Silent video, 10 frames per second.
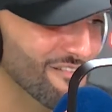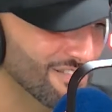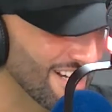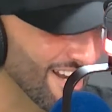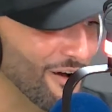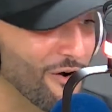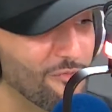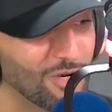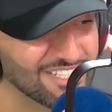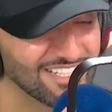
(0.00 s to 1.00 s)
you're tuning in at
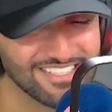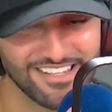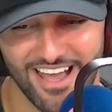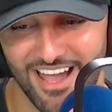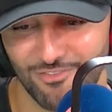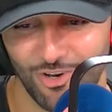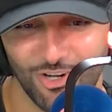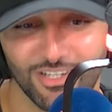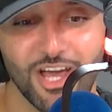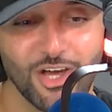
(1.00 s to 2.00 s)
home watching us live on